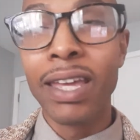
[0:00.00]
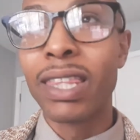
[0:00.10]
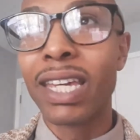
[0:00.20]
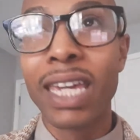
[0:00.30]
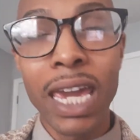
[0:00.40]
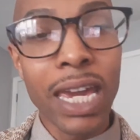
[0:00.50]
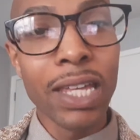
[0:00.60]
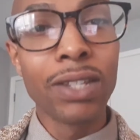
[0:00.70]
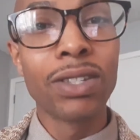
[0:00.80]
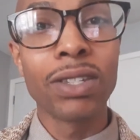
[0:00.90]
The
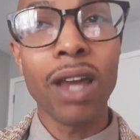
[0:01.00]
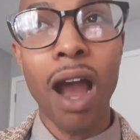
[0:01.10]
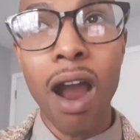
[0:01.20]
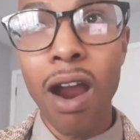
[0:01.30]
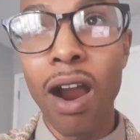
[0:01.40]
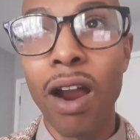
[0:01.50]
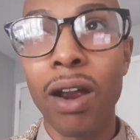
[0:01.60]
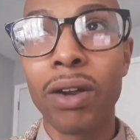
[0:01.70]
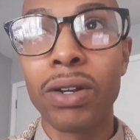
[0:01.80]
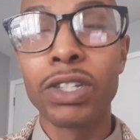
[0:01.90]
kids
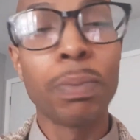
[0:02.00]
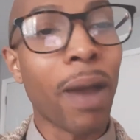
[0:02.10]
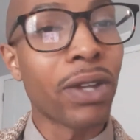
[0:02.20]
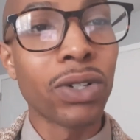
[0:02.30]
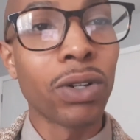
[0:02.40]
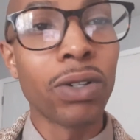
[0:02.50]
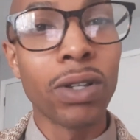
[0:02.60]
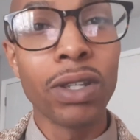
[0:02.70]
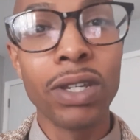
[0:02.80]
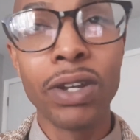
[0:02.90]
are
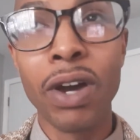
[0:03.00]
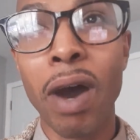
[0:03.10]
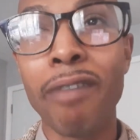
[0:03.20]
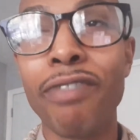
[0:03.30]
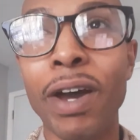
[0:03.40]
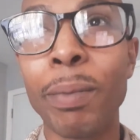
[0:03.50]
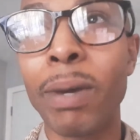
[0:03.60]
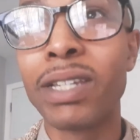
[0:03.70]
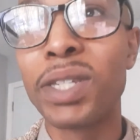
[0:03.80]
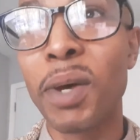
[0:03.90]
special. You know, I found
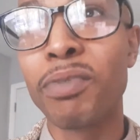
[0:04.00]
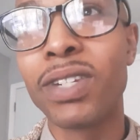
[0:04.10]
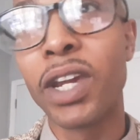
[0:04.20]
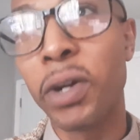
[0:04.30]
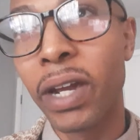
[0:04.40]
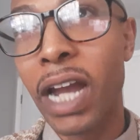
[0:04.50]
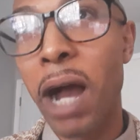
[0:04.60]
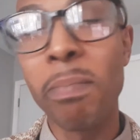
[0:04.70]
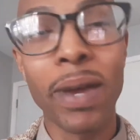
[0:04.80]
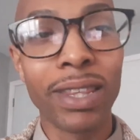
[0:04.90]
myself tearing
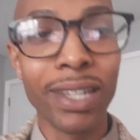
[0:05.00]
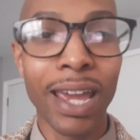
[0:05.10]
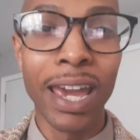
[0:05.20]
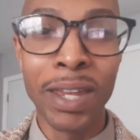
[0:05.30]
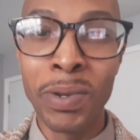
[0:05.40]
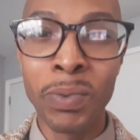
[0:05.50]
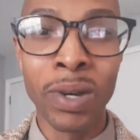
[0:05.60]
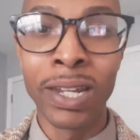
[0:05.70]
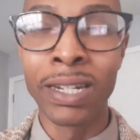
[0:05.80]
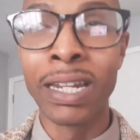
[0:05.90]
up at the end
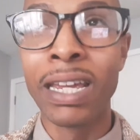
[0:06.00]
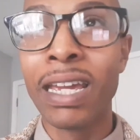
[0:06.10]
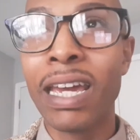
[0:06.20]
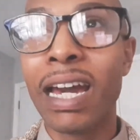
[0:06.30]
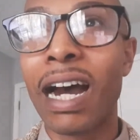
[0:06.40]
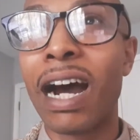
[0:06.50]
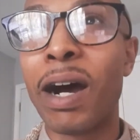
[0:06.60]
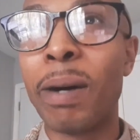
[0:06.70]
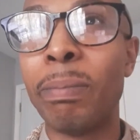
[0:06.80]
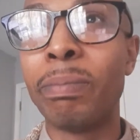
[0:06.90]
when
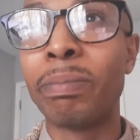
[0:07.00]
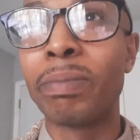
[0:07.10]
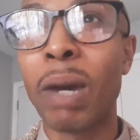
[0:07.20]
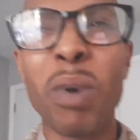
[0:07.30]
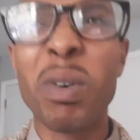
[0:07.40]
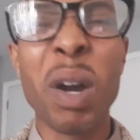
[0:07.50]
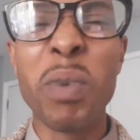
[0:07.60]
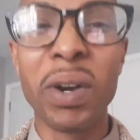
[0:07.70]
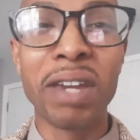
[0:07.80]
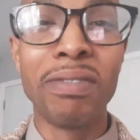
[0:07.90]
um, I won't I
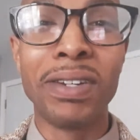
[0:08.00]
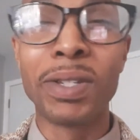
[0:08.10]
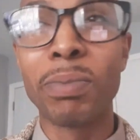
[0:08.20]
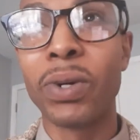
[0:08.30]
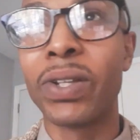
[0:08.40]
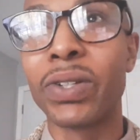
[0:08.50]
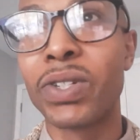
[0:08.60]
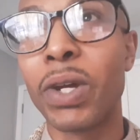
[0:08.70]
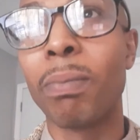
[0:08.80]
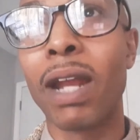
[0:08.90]
won't give any
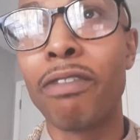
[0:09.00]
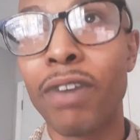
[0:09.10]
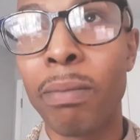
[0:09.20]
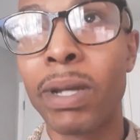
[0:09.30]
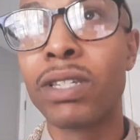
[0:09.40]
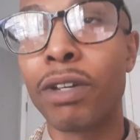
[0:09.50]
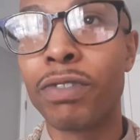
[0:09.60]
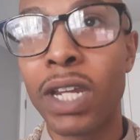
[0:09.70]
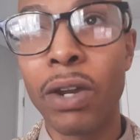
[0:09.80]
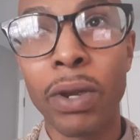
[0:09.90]
spoilers here, but I found
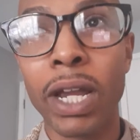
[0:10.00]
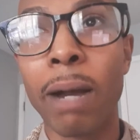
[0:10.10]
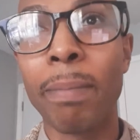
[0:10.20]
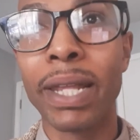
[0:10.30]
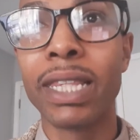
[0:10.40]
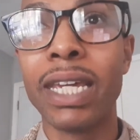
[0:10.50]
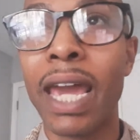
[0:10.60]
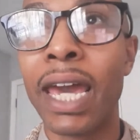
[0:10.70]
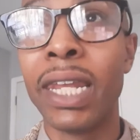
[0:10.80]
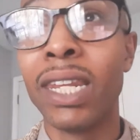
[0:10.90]
myself tearing up at the
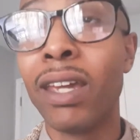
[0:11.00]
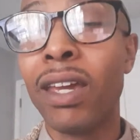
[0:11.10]
end.